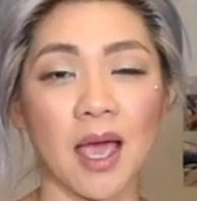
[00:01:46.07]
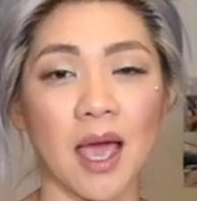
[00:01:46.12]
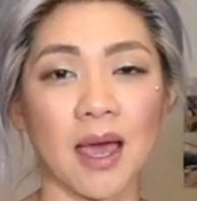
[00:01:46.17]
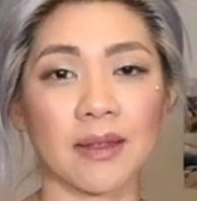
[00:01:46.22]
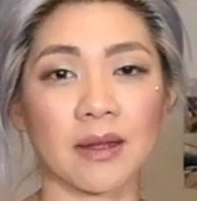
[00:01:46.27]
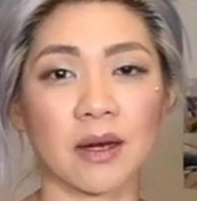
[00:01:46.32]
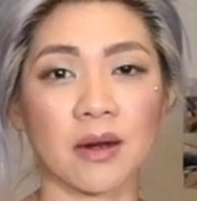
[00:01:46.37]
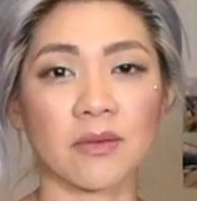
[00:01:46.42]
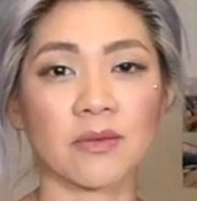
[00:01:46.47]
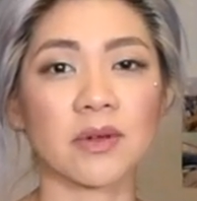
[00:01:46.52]
And
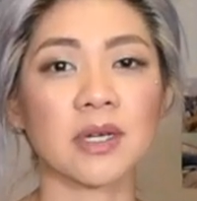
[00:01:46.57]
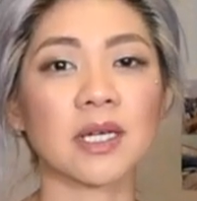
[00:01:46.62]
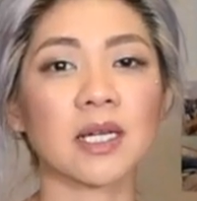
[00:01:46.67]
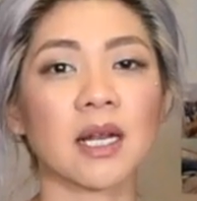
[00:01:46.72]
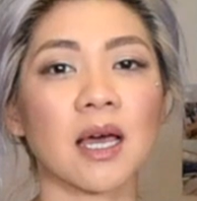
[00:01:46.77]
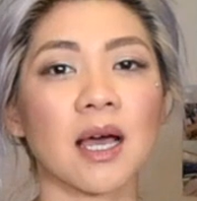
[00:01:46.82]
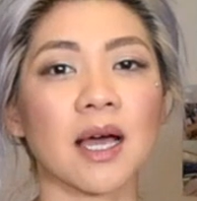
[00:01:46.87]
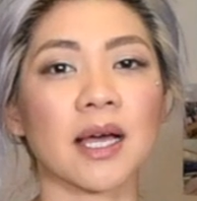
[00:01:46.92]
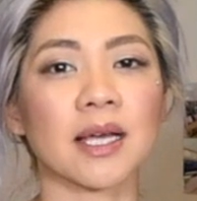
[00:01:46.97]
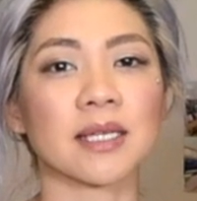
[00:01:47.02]
then I
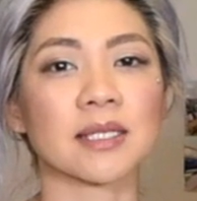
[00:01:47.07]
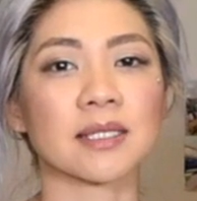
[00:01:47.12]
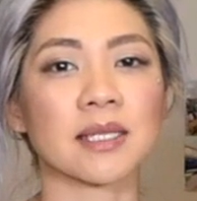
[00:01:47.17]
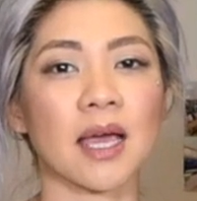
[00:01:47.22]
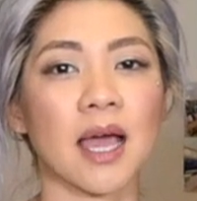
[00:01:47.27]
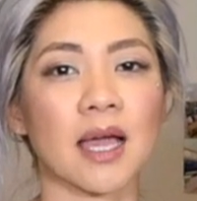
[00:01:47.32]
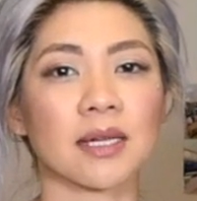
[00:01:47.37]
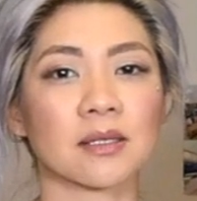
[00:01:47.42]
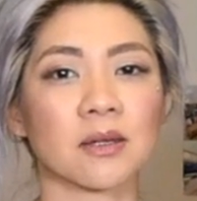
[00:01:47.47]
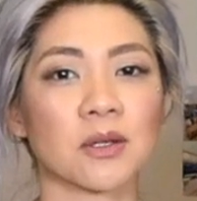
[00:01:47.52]
realized
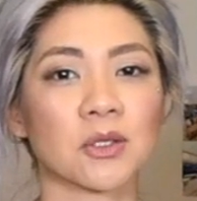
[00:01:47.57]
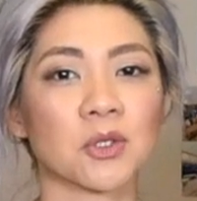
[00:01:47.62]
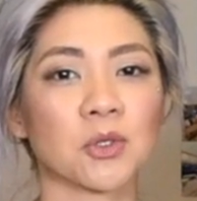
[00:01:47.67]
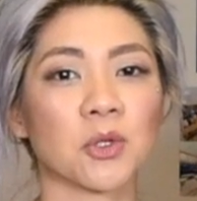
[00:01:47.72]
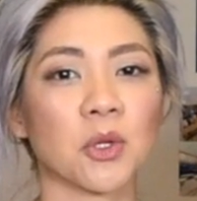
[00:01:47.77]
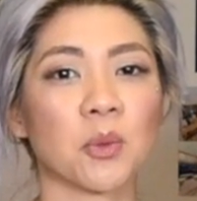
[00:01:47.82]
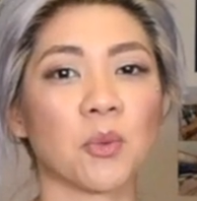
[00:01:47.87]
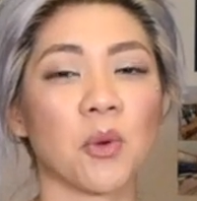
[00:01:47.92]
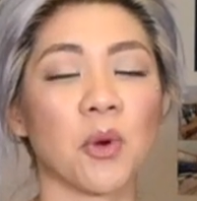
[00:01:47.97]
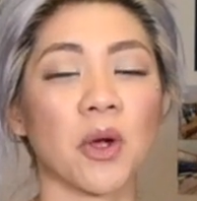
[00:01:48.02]
that I got
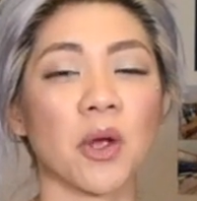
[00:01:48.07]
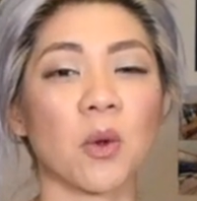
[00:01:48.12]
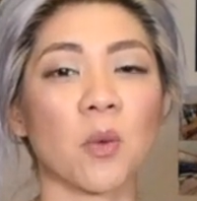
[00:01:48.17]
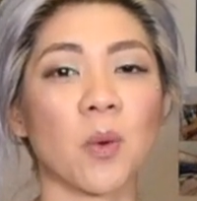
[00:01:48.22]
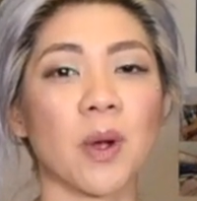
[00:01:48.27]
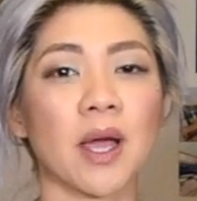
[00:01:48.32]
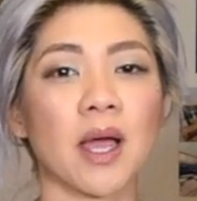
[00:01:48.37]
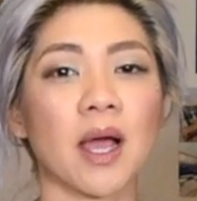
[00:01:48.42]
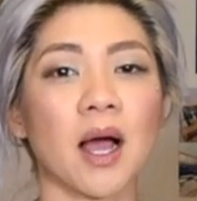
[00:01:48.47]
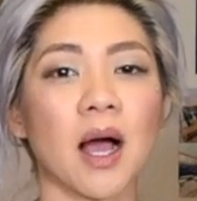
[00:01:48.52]
to a point
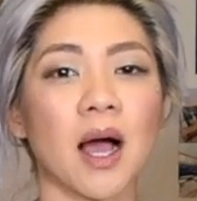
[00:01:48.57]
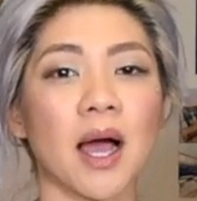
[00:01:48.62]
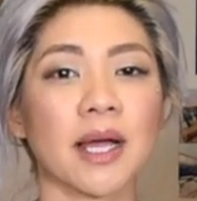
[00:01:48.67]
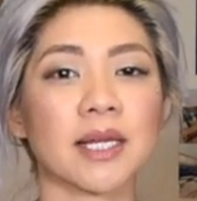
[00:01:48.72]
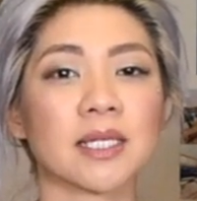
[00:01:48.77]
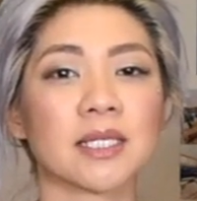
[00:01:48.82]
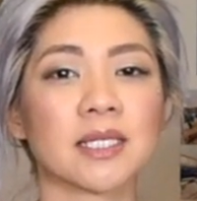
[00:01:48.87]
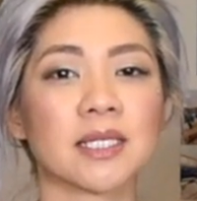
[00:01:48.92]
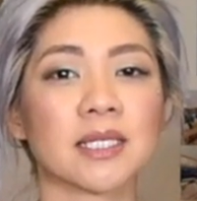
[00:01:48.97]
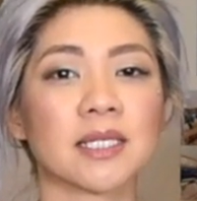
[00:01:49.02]
where
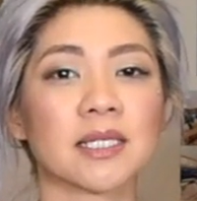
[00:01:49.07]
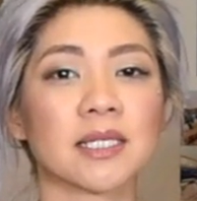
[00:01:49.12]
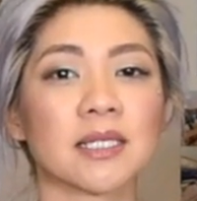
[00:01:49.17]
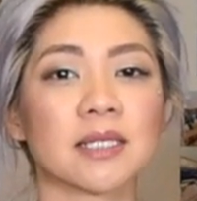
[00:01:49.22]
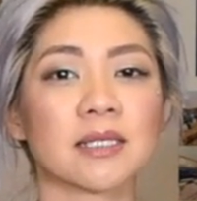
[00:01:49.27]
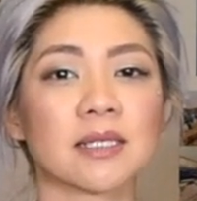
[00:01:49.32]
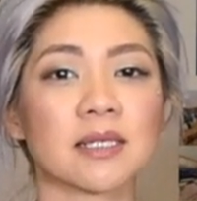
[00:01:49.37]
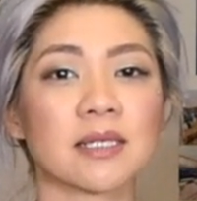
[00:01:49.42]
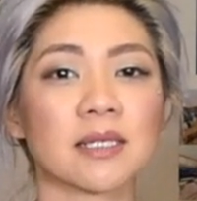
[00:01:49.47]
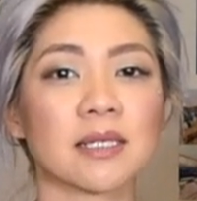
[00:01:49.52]
I
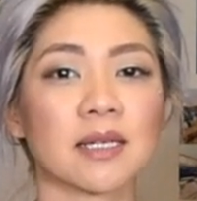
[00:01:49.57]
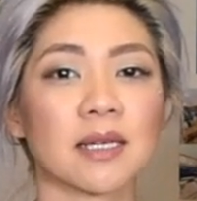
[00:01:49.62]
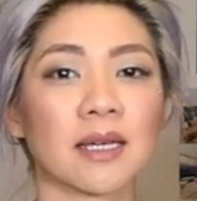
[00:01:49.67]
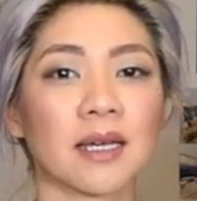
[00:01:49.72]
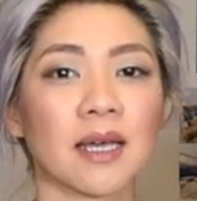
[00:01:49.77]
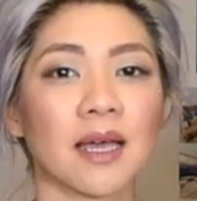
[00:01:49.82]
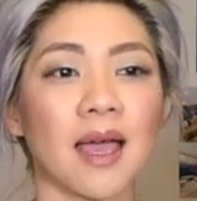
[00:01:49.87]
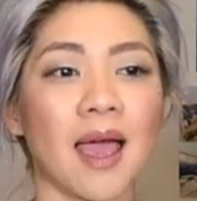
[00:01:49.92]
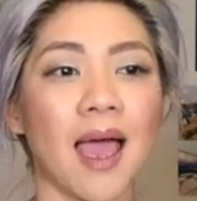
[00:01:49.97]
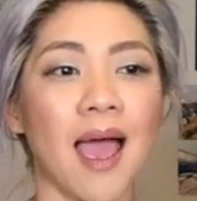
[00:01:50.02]
didn't
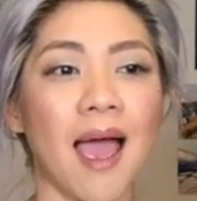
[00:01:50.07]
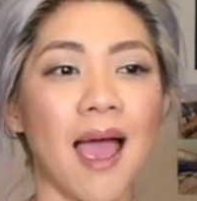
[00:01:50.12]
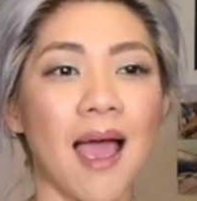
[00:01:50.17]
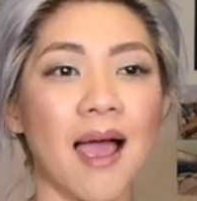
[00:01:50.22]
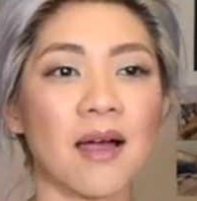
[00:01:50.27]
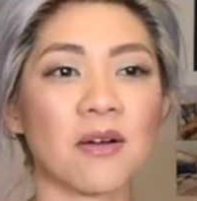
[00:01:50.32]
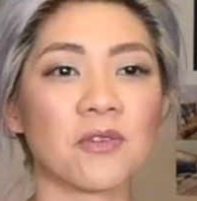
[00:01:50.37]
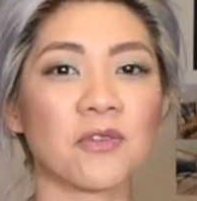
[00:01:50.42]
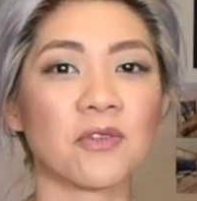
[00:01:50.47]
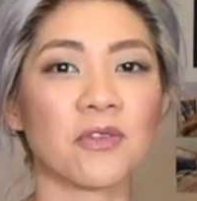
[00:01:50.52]

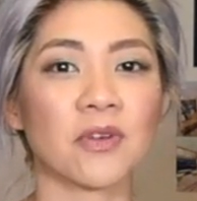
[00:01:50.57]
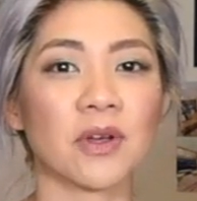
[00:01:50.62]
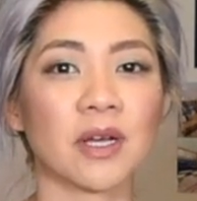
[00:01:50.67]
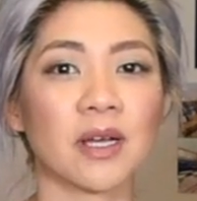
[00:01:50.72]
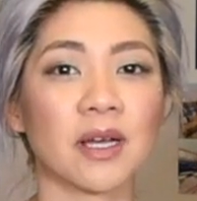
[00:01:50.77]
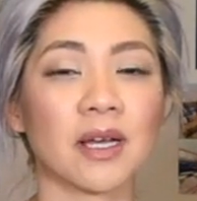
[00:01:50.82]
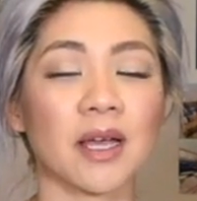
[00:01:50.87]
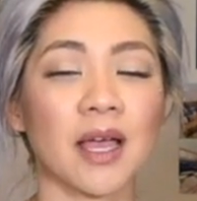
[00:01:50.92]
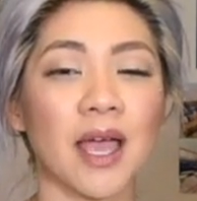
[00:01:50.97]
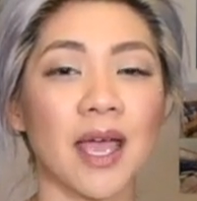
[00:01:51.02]
have
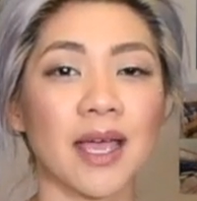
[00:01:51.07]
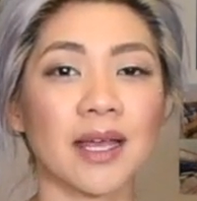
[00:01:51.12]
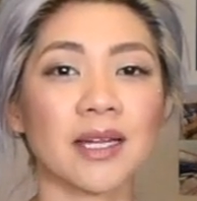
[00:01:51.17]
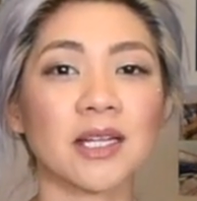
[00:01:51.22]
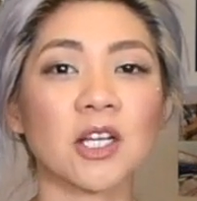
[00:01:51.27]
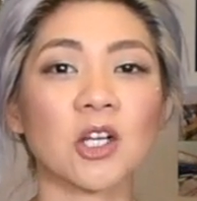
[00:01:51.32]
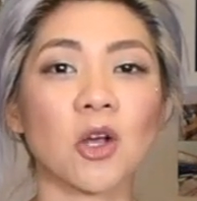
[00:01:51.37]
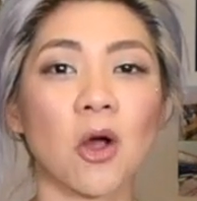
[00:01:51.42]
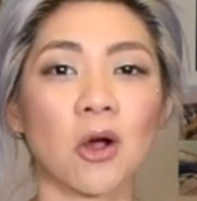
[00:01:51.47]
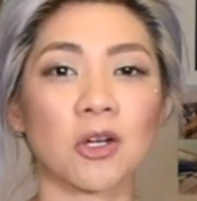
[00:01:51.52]

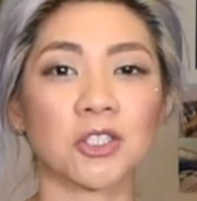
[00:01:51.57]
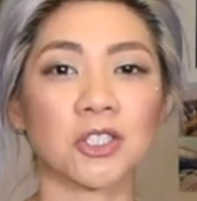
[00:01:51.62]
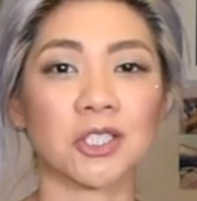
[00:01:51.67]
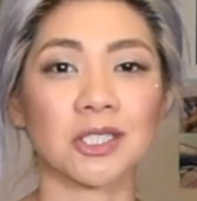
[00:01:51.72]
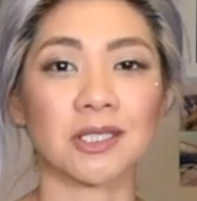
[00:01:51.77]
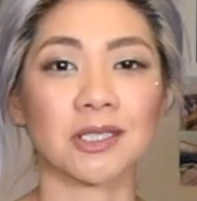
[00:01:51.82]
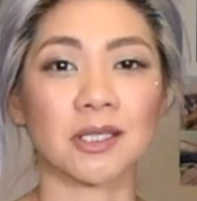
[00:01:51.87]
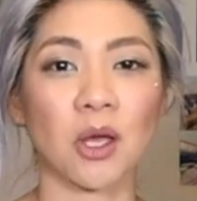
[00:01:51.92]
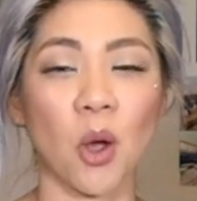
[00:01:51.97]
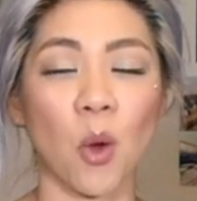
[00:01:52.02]
any
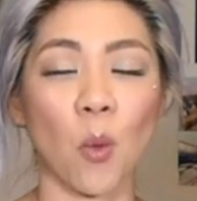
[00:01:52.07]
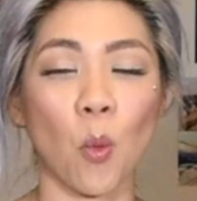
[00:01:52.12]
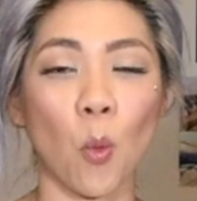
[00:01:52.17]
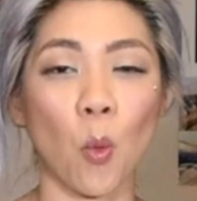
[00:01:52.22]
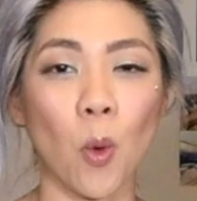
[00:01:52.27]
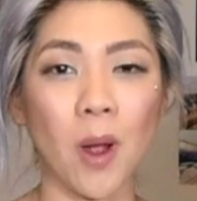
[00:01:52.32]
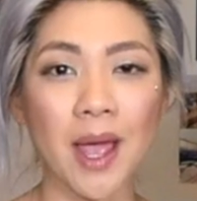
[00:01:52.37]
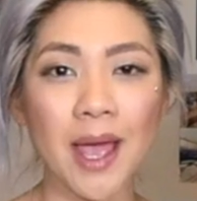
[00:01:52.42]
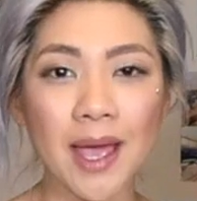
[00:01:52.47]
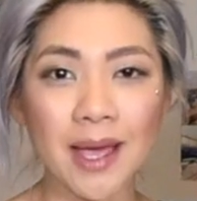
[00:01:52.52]
conscious
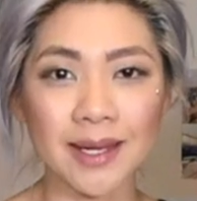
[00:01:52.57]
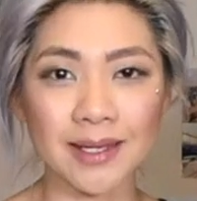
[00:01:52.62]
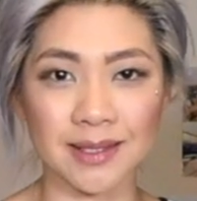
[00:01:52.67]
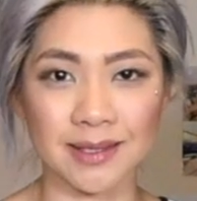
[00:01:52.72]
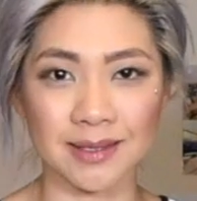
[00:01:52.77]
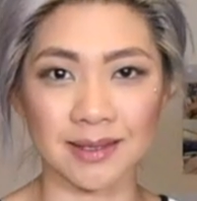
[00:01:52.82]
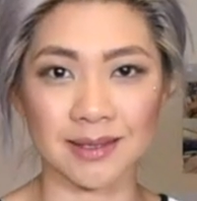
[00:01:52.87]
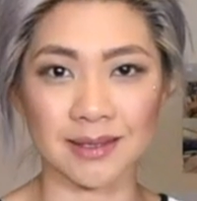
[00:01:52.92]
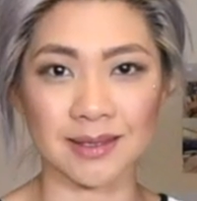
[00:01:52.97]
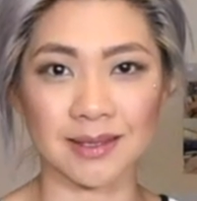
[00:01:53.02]

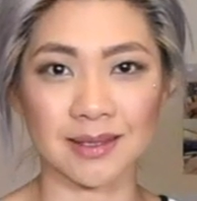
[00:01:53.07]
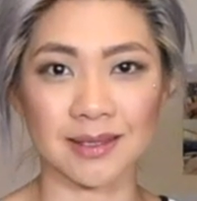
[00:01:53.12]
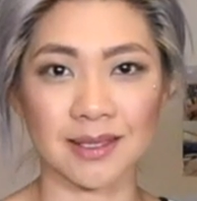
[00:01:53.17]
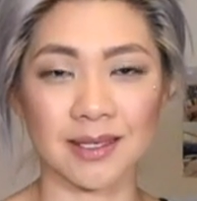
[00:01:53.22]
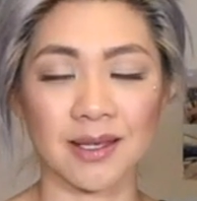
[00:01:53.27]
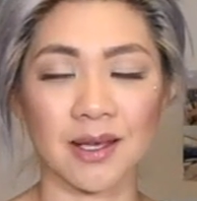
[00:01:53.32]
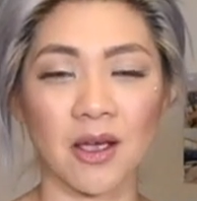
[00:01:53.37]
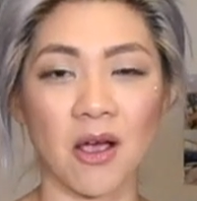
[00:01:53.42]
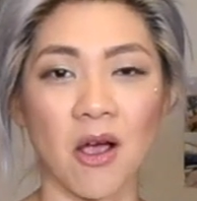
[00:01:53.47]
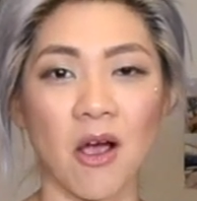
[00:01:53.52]
awareness
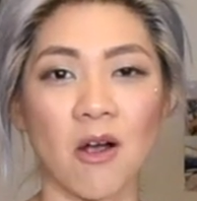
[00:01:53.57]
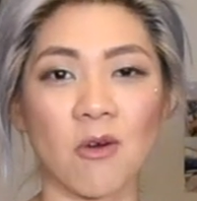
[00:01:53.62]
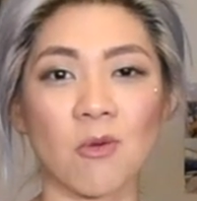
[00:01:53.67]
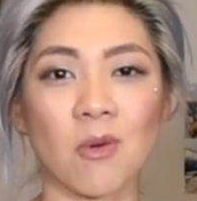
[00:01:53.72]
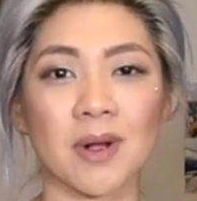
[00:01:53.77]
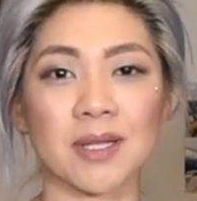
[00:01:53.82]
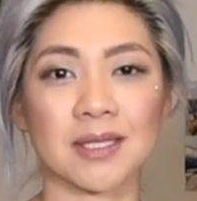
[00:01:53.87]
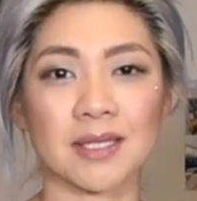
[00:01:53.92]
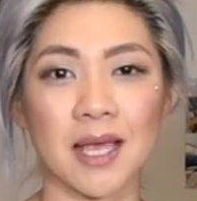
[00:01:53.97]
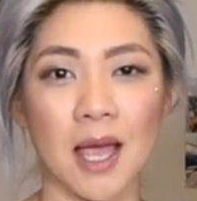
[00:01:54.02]
of
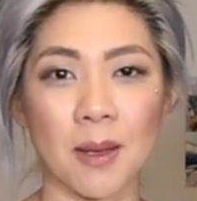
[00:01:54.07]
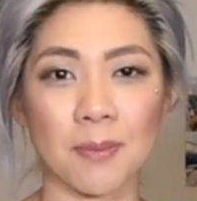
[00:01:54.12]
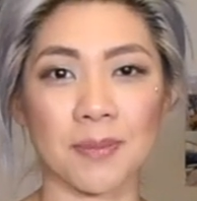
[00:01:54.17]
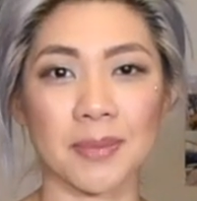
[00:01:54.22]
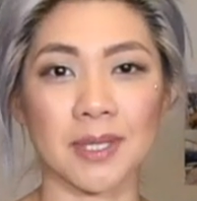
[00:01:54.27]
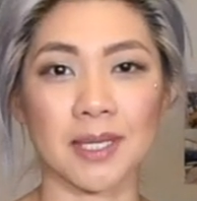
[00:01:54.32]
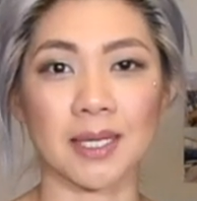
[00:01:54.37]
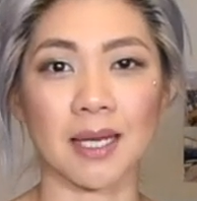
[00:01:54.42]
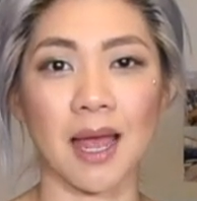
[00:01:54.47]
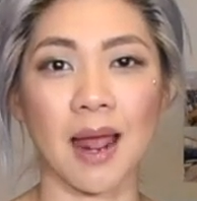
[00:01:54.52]
what's
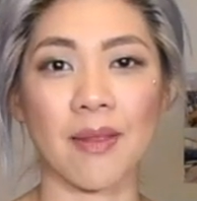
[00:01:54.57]
happening.